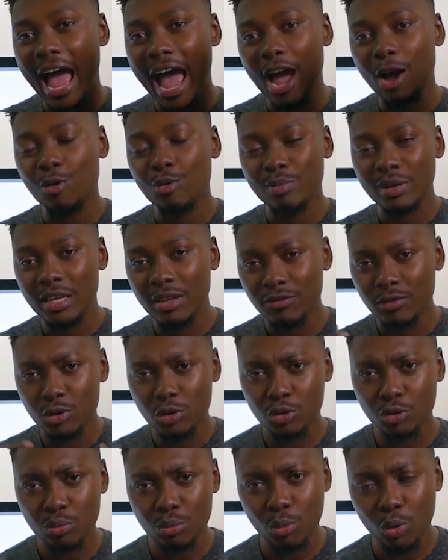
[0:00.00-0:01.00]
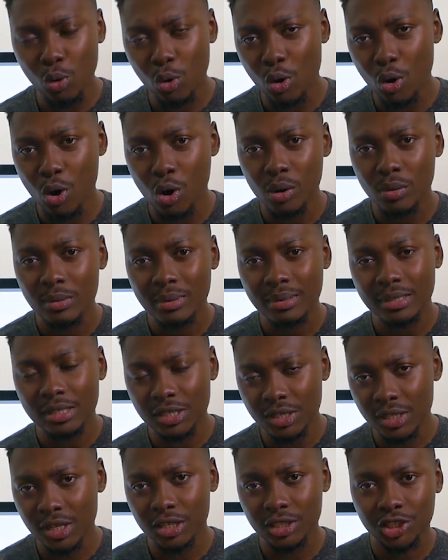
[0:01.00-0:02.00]
I will be giving you more
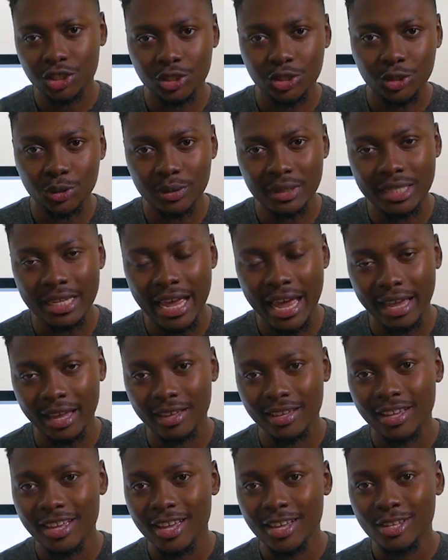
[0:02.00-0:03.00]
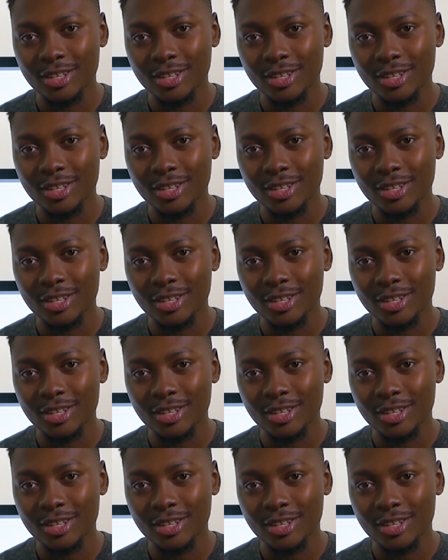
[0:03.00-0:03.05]
discussions on tech.